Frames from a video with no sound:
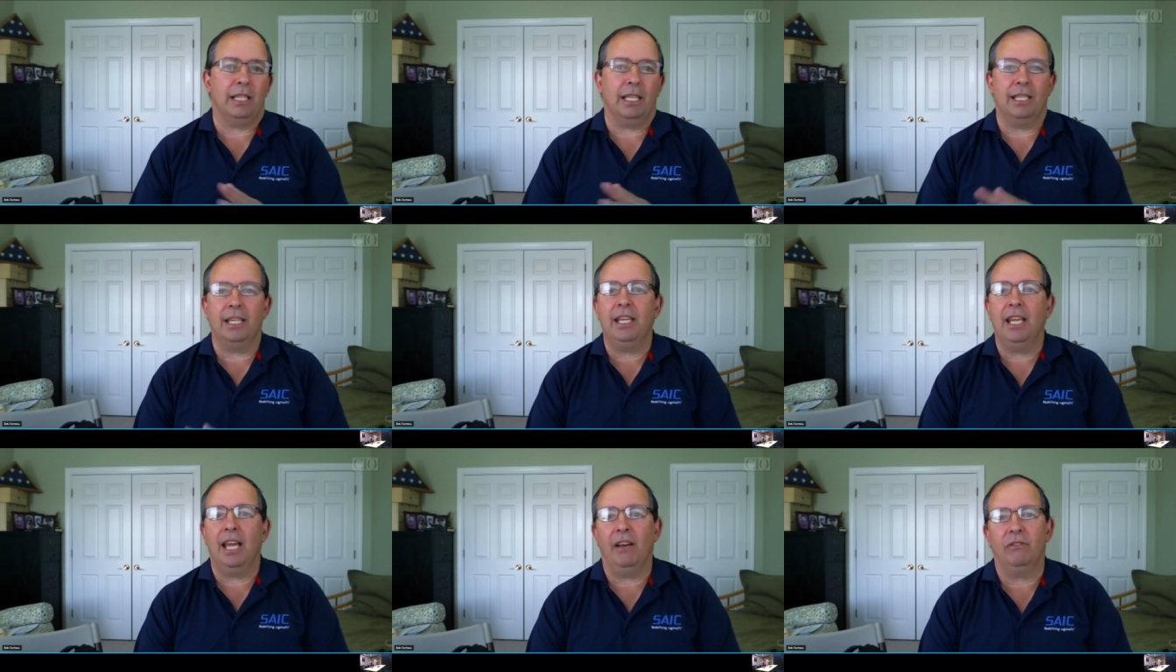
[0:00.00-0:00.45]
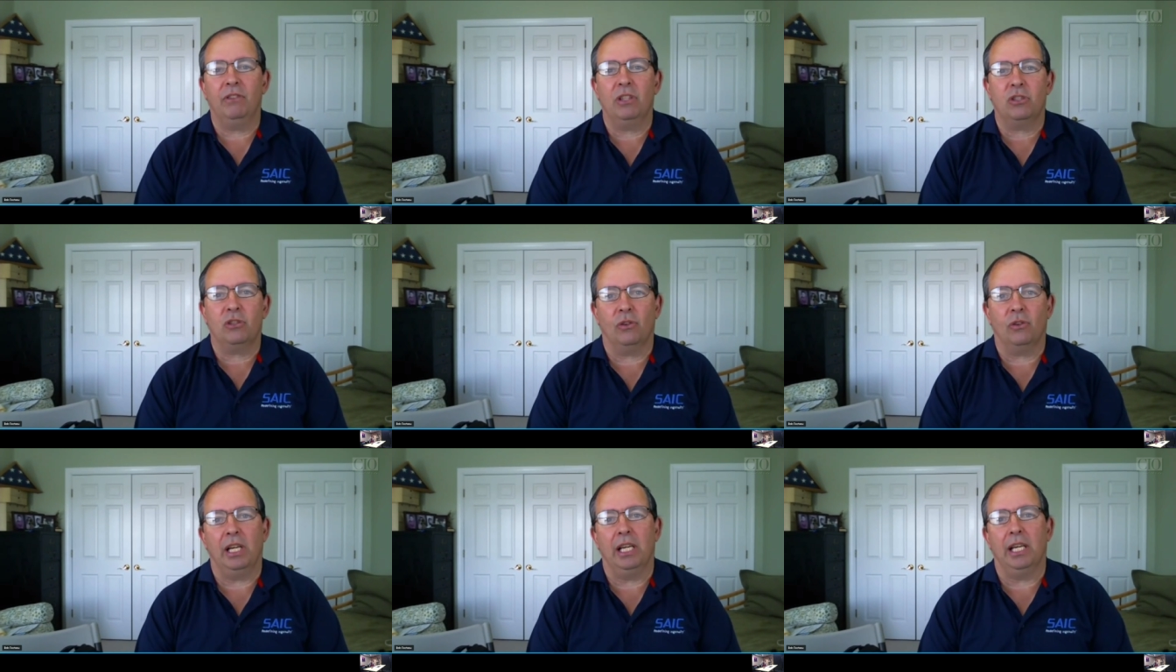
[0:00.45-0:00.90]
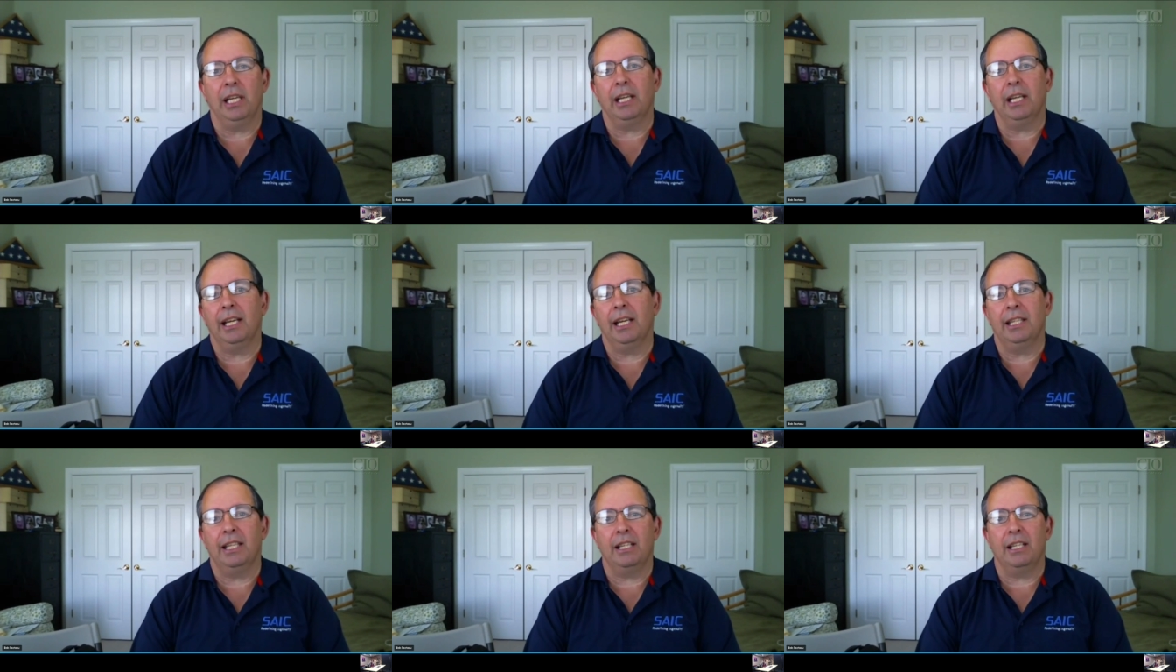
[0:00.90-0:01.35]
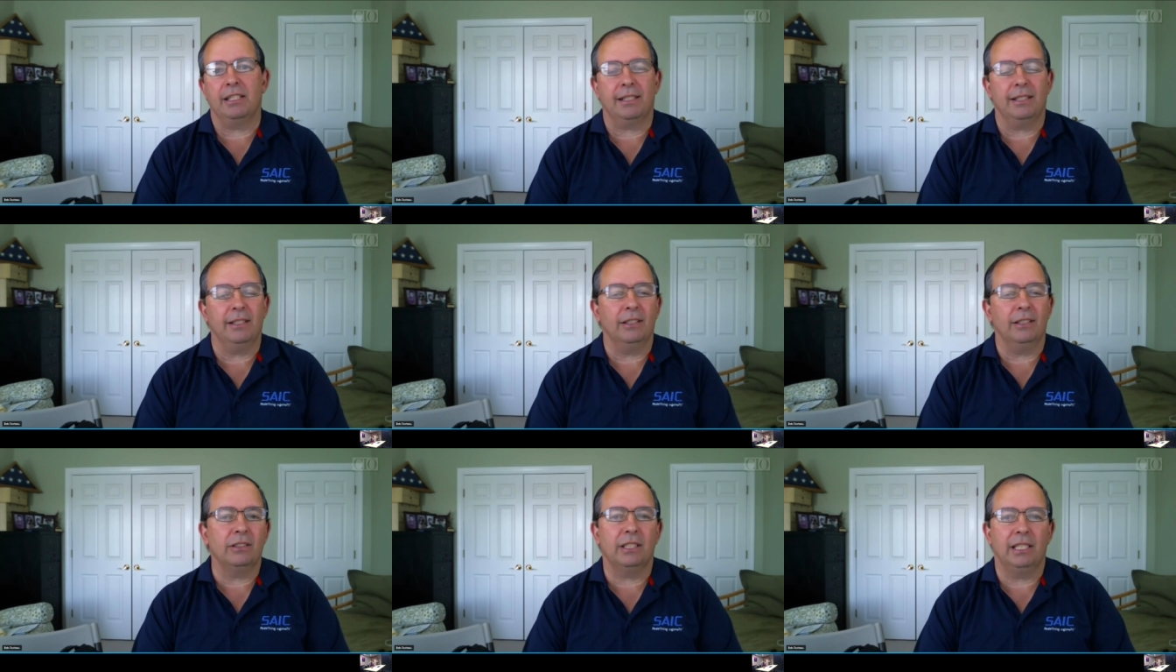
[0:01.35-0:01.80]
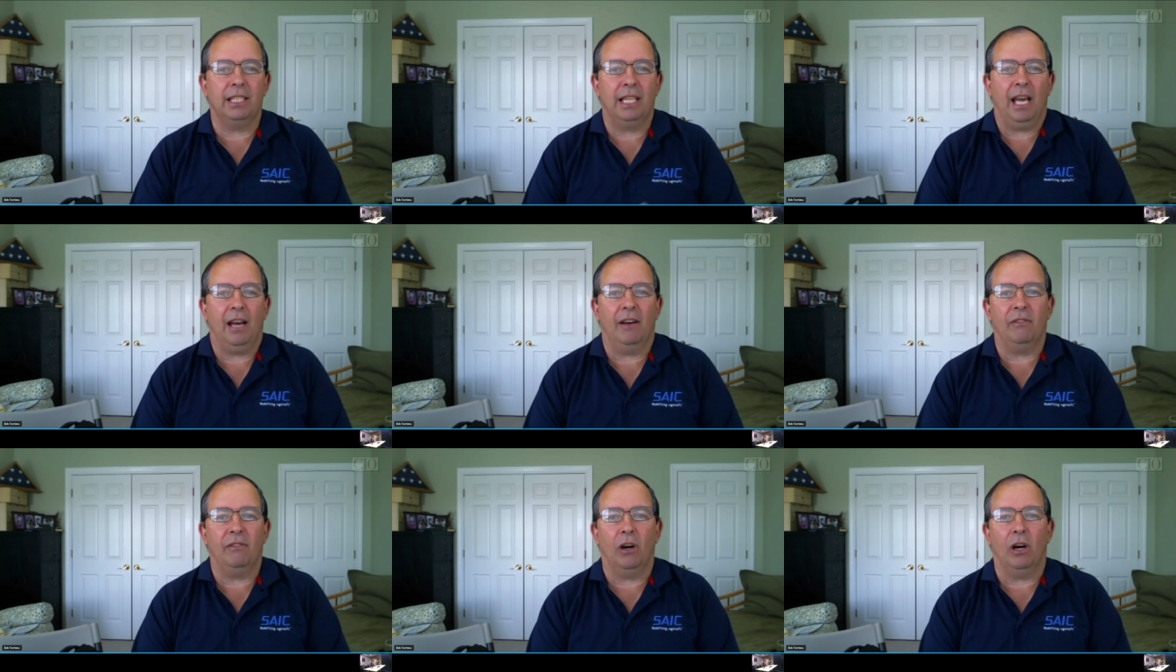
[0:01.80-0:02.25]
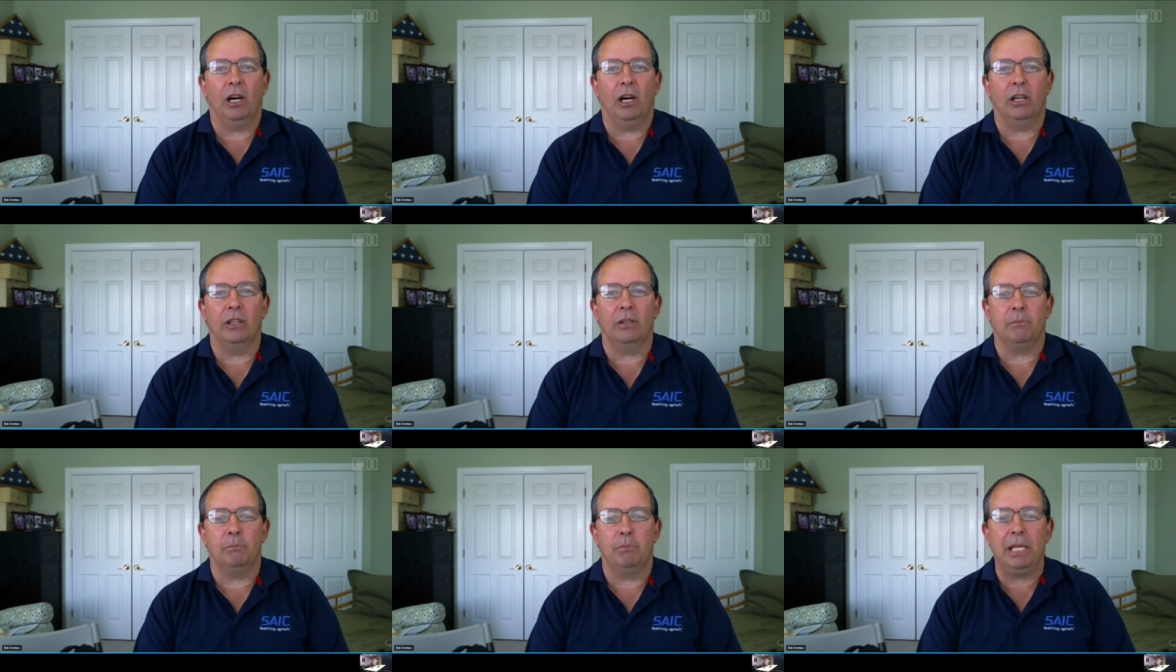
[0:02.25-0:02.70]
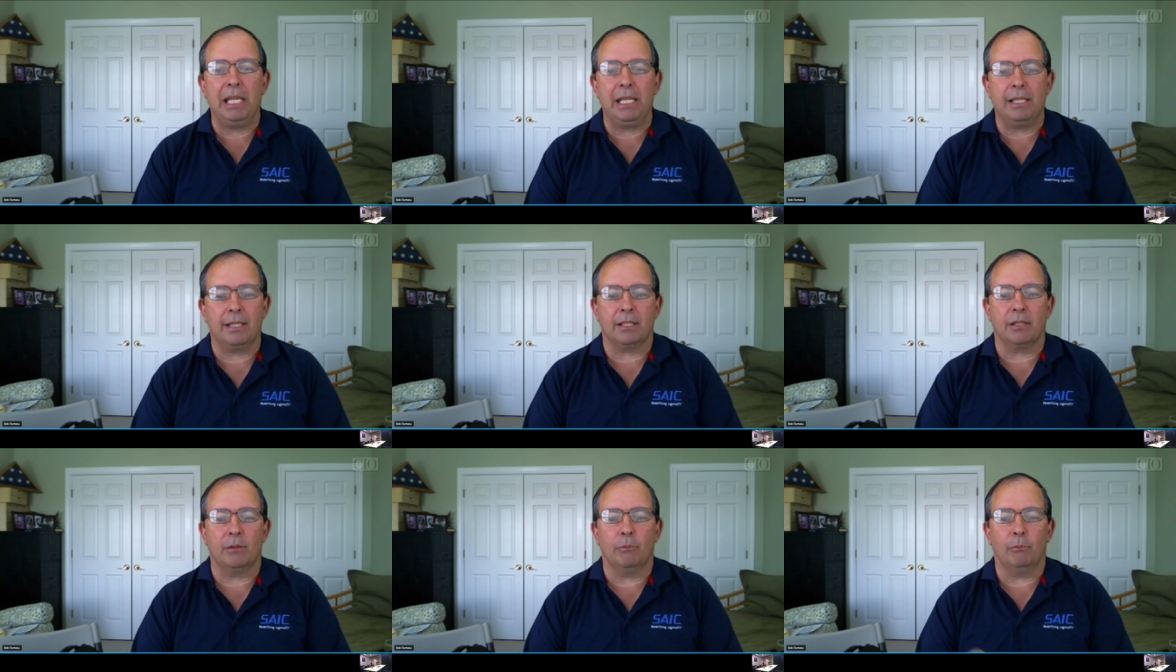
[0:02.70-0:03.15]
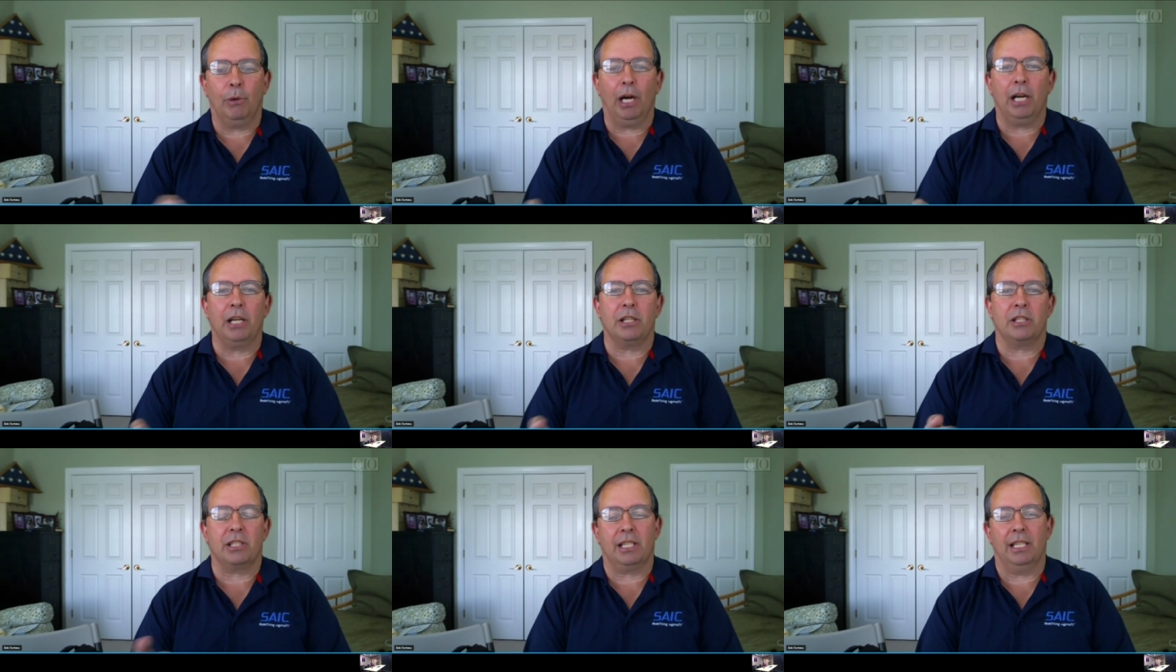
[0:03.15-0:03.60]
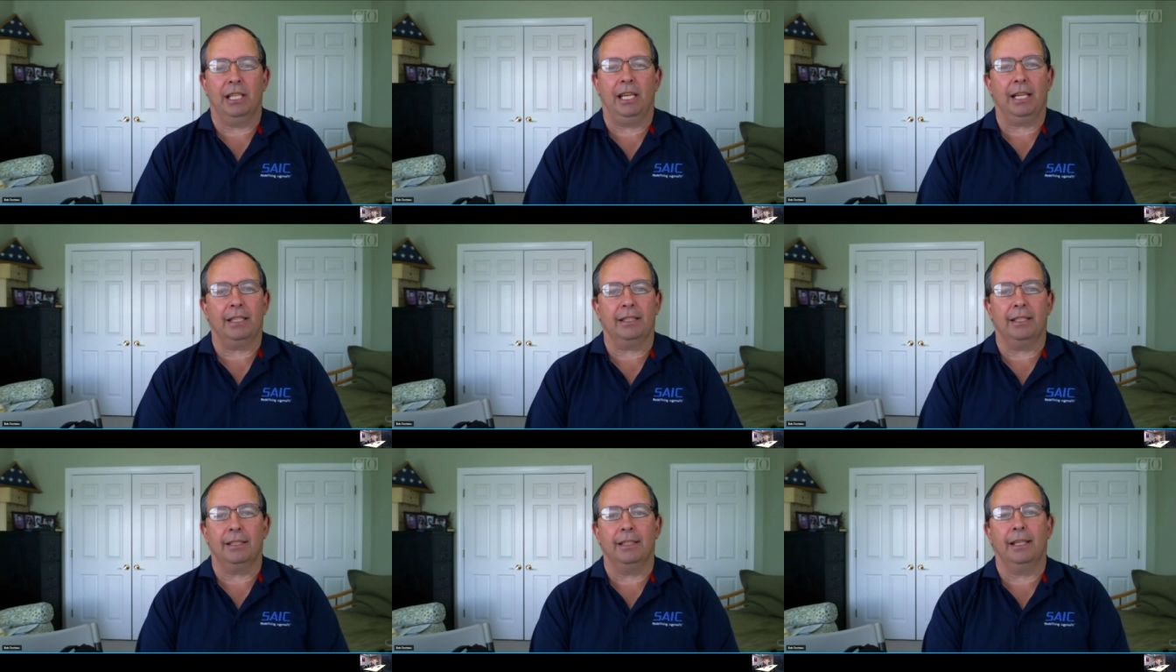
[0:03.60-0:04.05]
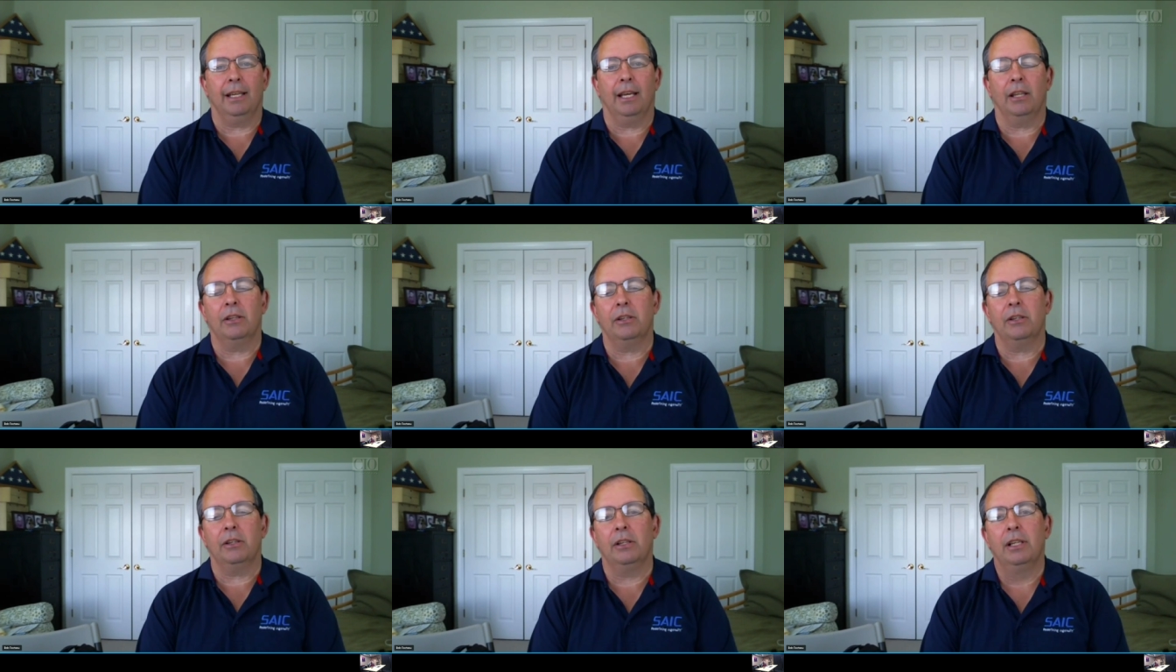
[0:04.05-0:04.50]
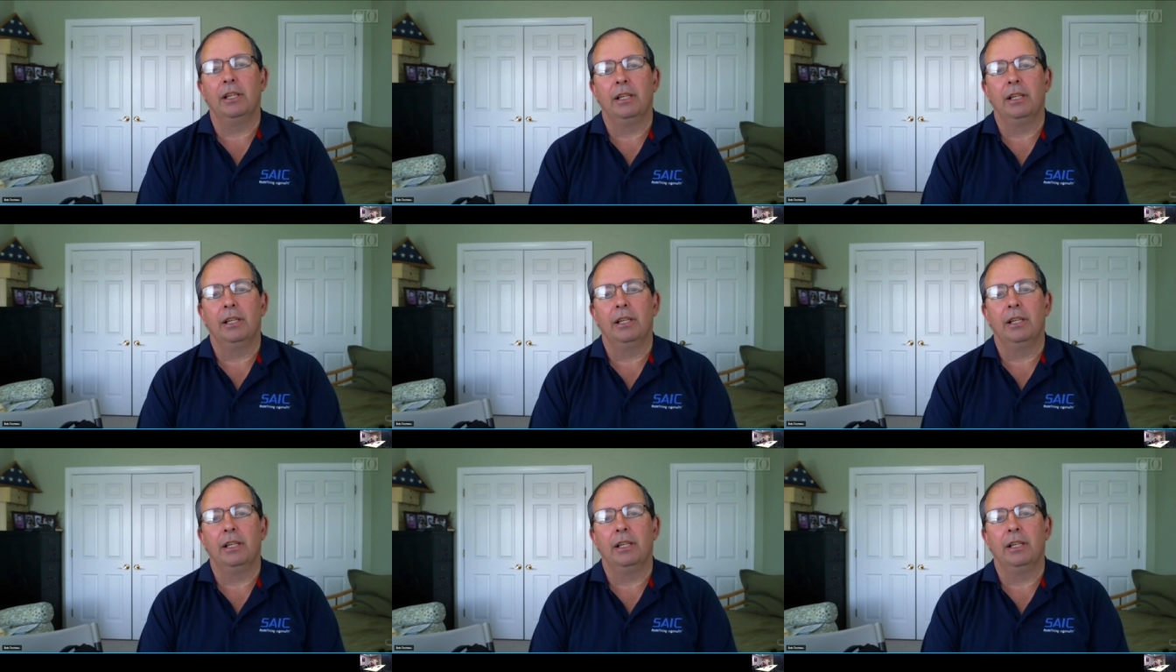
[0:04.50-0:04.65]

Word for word: They didn't have the training, and they still didn't have all the pieces and parts connected together.